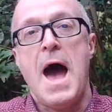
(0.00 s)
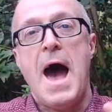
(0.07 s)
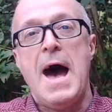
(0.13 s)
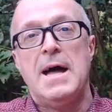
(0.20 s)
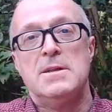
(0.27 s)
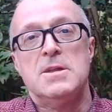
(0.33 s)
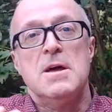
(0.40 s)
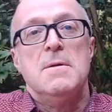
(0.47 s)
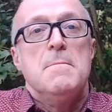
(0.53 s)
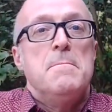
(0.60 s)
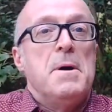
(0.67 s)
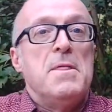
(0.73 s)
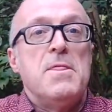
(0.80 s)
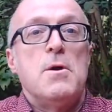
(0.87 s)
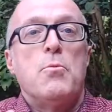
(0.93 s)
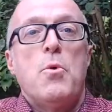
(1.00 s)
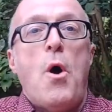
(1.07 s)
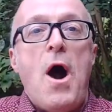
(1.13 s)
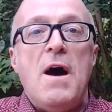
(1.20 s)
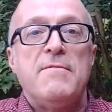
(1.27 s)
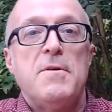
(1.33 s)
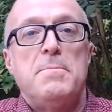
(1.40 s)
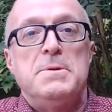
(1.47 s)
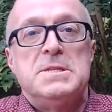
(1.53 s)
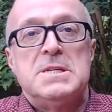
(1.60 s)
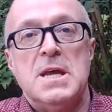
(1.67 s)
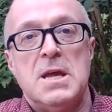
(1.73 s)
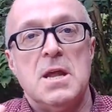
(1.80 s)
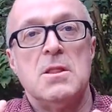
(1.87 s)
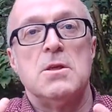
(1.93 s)
But they will have a
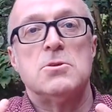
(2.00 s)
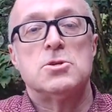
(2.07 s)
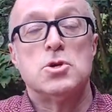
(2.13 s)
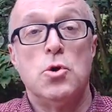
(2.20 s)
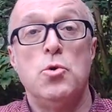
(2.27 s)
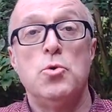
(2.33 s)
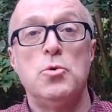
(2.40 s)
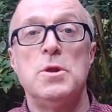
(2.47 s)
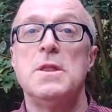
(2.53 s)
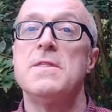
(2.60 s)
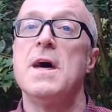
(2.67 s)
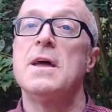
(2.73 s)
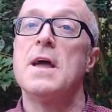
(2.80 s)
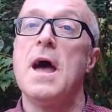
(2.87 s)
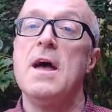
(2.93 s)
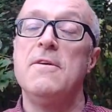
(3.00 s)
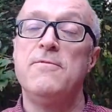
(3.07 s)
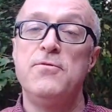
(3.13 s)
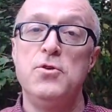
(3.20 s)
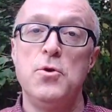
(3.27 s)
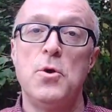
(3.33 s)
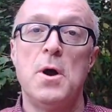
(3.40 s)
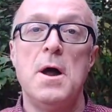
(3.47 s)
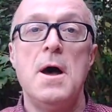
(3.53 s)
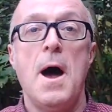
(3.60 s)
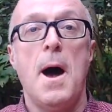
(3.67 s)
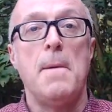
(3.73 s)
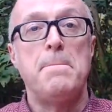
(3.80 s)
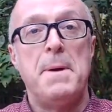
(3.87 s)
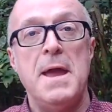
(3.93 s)
particular tone that if you're
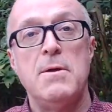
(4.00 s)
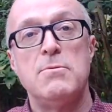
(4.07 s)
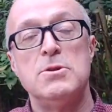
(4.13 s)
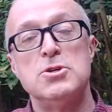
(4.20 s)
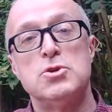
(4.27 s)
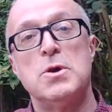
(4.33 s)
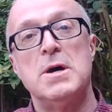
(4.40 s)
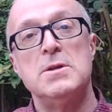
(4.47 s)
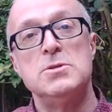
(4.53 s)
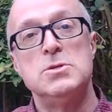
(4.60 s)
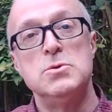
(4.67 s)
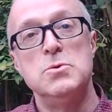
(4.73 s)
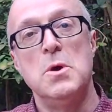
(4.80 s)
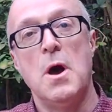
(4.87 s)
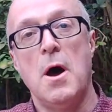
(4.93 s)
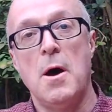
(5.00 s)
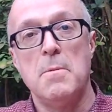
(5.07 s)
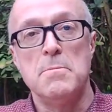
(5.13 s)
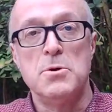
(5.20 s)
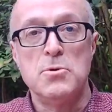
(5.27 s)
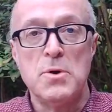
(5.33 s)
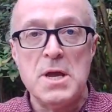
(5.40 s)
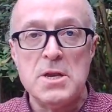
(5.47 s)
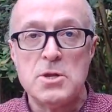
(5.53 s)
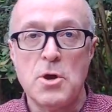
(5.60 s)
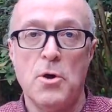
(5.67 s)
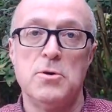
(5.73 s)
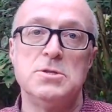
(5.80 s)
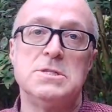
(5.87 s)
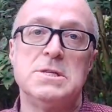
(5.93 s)
a parent trying to upgrade
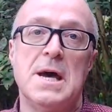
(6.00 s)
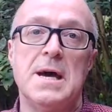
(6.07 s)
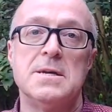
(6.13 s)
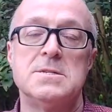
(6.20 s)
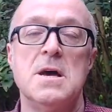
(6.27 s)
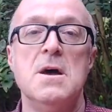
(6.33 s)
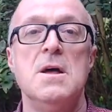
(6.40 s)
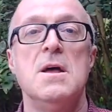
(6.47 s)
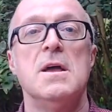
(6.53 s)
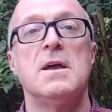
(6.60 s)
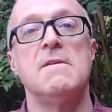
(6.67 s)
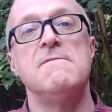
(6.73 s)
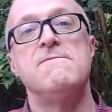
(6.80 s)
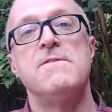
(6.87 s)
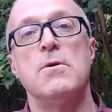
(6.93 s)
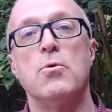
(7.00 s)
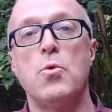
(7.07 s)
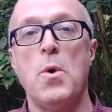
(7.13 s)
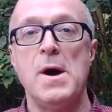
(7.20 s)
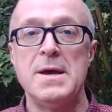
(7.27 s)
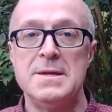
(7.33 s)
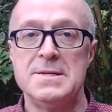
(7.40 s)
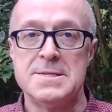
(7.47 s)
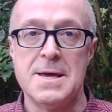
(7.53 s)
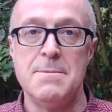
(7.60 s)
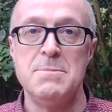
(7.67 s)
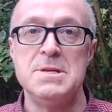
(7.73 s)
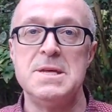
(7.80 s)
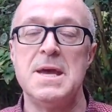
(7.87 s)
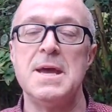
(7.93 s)
contact, can feel quite
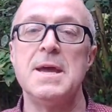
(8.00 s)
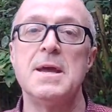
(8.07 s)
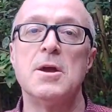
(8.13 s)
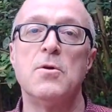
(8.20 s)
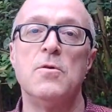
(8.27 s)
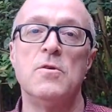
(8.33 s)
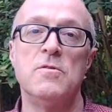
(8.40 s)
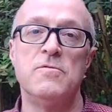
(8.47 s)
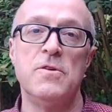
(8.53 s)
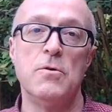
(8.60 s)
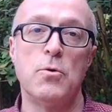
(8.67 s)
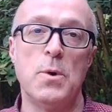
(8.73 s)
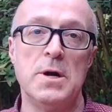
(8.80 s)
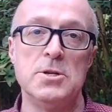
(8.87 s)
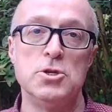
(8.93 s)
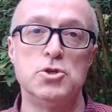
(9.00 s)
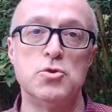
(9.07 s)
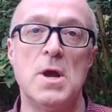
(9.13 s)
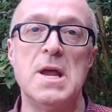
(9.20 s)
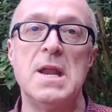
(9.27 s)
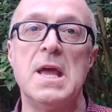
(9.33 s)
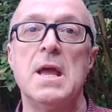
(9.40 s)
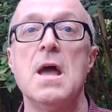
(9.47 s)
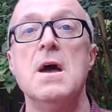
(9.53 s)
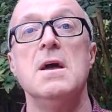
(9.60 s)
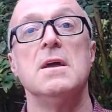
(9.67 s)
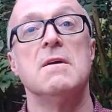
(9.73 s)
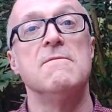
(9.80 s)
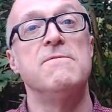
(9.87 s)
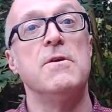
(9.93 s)
intimidating, can feel quite draining,
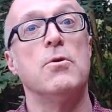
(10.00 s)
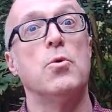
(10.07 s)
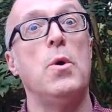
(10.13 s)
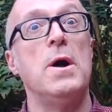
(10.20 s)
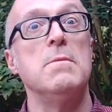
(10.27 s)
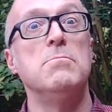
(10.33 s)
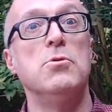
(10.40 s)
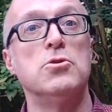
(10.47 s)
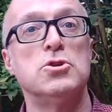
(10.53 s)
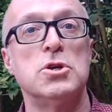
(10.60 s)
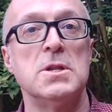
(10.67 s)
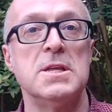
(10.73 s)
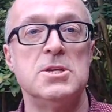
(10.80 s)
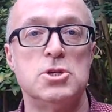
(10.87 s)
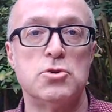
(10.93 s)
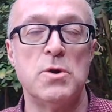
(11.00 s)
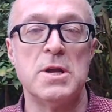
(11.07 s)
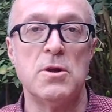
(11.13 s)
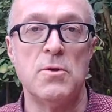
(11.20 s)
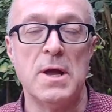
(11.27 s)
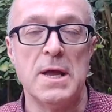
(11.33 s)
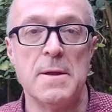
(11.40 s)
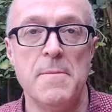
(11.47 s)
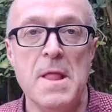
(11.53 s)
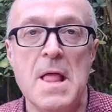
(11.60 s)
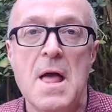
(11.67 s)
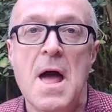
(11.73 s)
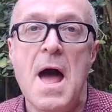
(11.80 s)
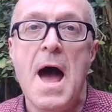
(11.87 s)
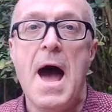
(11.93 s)
can feel quite emotionally triggering.
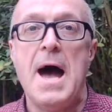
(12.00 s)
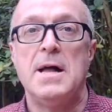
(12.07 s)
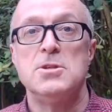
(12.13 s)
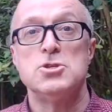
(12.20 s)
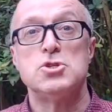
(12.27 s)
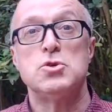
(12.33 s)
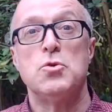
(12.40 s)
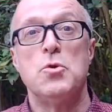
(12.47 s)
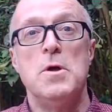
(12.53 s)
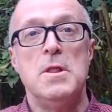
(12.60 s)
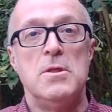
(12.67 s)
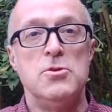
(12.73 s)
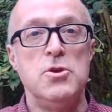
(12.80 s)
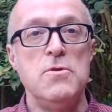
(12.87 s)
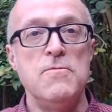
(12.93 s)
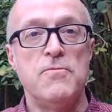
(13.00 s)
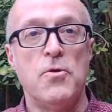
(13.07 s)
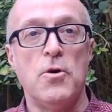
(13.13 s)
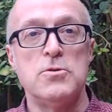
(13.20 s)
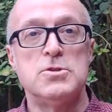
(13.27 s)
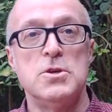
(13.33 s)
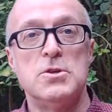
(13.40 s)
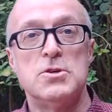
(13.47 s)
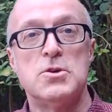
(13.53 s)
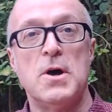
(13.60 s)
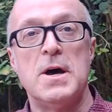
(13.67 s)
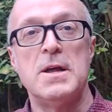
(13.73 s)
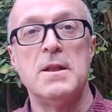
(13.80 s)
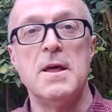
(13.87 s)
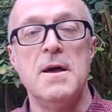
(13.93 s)
And so you've got to
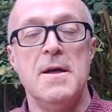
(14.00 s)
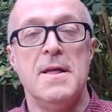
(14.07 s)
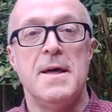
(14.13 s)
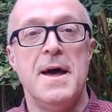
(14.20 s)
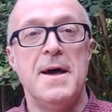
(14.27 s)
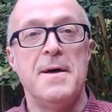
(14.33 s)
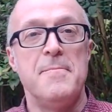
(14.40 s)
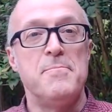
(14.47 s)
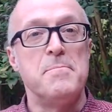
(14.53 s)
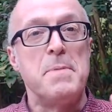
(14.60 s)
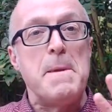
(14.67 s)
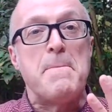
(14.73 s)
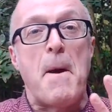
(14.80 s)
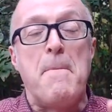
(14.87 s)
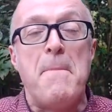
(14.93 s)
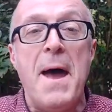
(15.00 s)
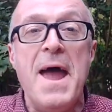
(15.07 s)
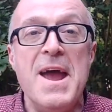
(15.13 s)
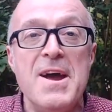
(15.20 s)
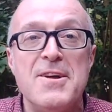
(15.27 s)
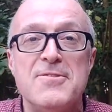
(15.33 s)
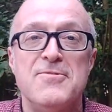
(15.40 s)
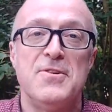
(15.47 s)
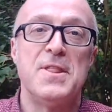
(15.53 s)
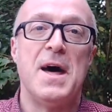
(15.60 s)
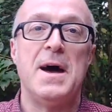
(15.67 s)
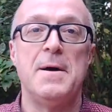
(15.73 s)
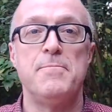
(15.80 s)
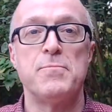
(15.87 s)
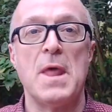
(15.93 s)
try and be prepared for
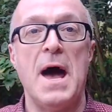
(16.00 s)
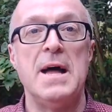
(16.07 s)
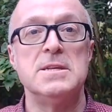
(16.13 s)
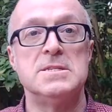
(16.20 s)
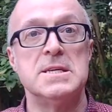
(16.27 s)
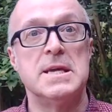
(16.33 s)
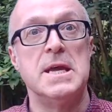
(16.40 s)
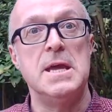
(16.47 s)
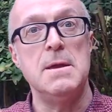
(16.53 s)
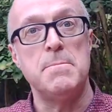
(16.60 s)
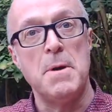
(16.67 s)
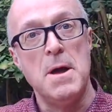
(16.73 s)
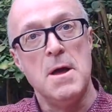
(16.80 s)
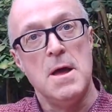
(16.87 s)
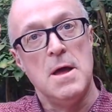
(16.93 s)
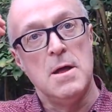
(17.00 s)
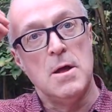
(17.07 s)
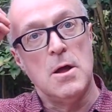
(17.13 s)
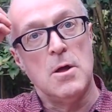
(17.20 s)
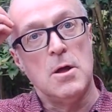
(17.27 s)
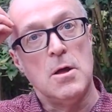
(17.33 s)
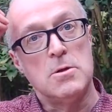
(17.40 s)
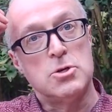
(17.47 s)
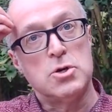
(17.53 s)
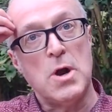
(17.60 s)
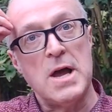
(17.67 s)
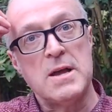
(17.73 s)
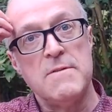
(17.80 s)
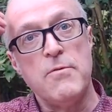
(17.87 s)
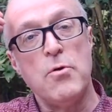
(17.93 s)
that, and to keep
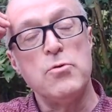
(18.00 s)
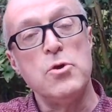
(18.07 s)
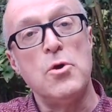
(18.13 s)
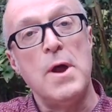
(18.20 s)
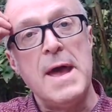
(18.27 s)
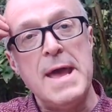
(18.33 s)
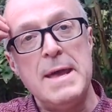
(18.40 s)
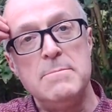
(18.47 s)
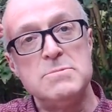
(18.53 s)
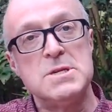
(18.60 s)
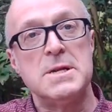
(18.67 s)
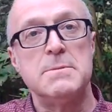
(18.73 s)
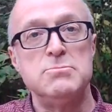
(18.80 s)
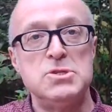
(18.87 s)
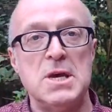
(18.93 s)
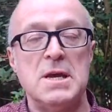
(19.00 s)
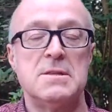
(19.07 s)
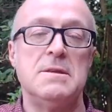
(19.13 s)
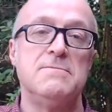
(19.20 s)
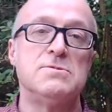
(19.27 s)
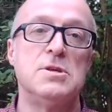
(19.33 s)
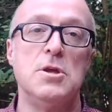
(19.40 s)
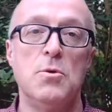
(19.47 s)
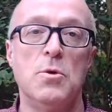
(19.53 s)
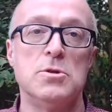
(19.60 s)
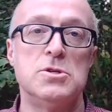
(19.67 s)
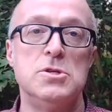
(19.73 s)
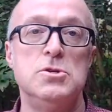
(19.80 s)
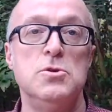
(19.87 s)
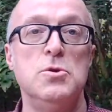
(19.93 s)
track of all your aims and objectives that you
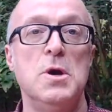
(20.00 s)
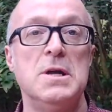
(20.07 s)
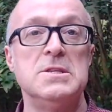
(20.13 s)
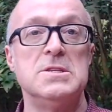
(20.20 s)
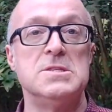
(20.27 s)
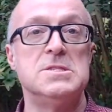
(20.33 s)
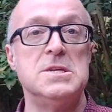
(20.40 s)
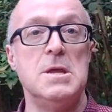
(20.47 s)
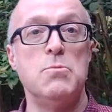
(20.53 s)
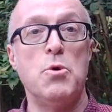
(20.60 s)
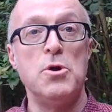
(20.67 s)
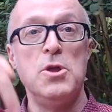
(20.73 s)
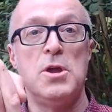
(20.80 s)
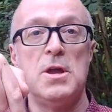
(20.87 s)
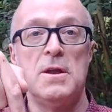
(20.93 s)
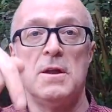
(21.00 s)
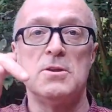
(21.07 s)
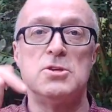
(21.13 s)
want to do, and to see what you can